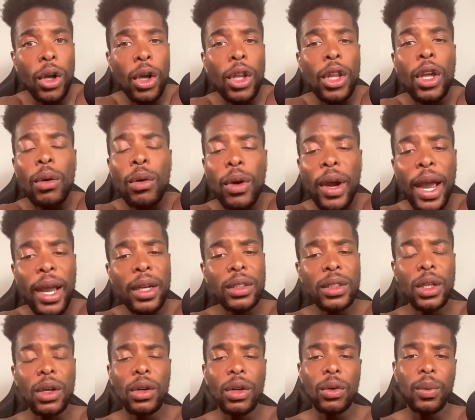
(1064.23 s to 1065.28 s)
them crackers
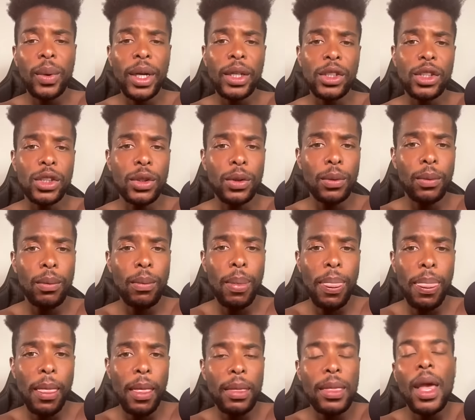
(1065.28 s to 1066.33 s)
gonna arrest you.
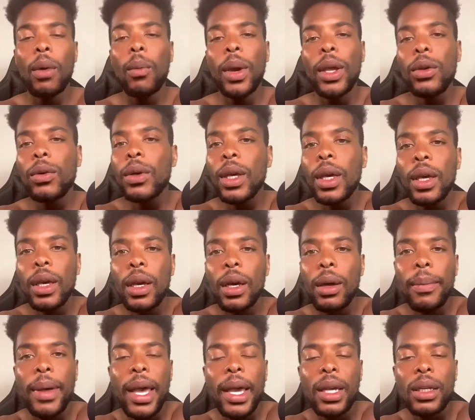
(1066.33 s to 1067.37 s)
That way you can't
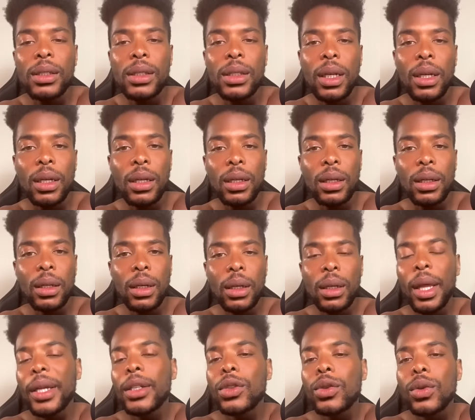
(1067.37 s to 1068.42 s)
come back and say
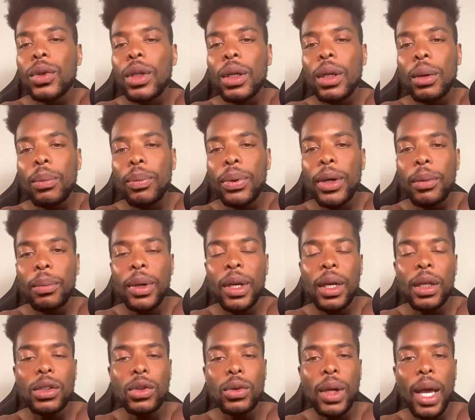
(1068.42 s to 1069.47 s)
that you couldn't appear
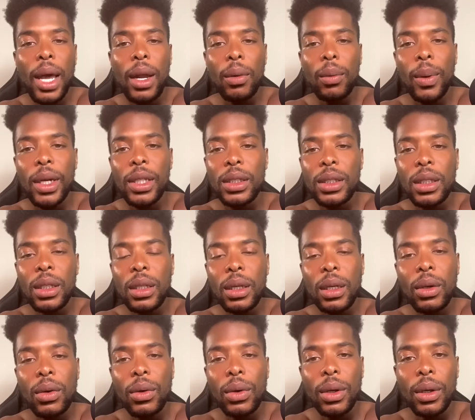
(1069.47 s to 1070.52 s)
because you got arrested in
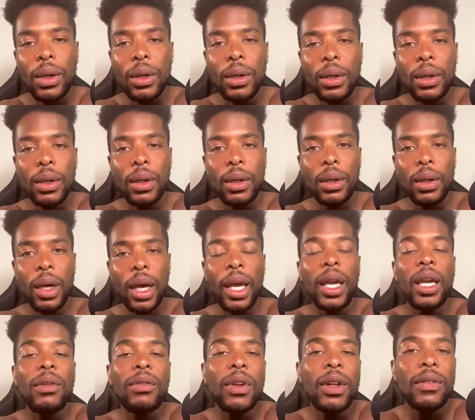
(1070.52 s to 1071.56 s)
court. And
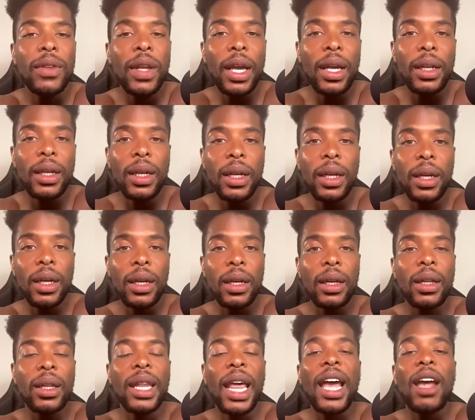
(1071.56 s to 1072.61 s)
even if they did,
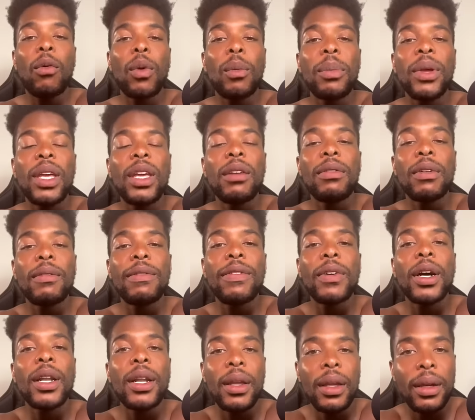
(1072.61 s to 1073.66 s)
that would be even
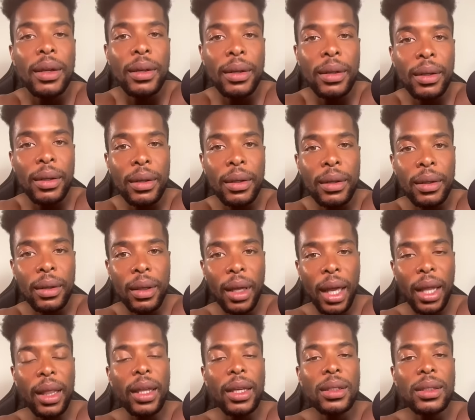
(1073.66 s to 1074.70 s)
funnier. At
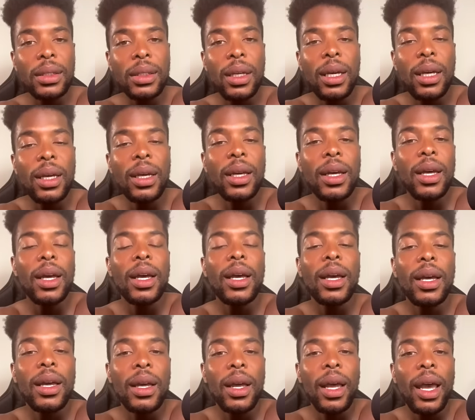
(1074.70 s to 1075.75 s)
least,
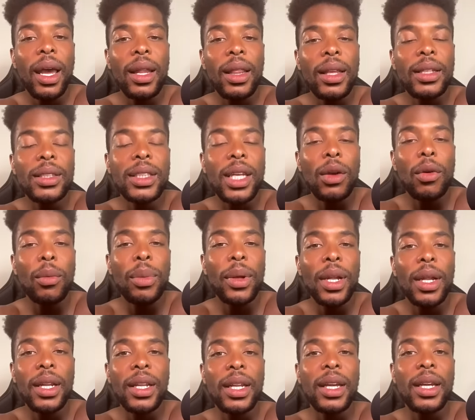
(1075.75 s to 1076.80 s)
at least they would have
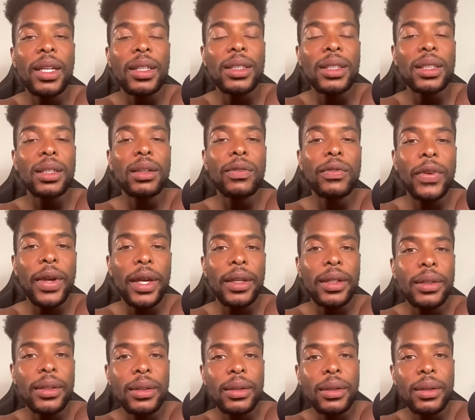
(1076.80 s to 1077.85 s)
been did it to your
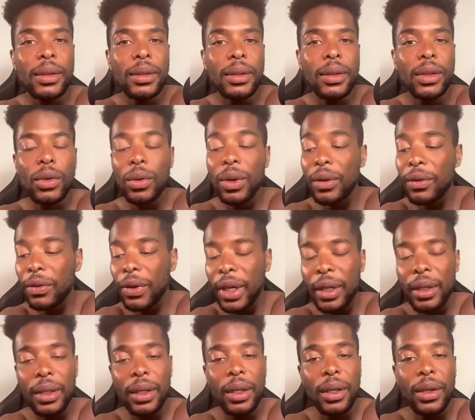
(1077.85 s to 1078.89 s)
face. You
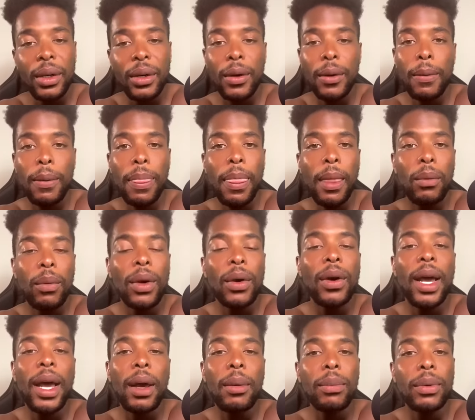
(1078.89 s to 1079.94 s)
evicted, girl. We're
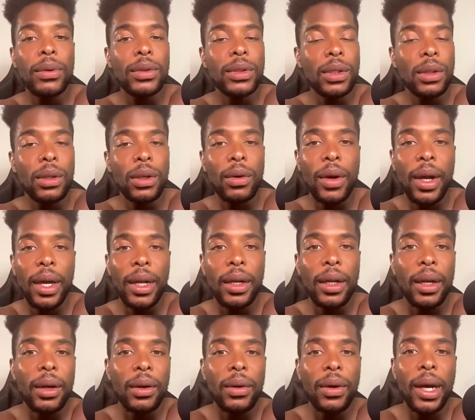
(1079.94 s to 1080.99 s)
gonna have boots on the ground at
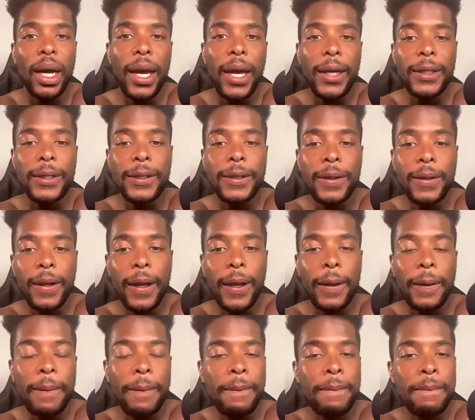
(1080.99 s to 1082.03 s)
that courthouse, okay?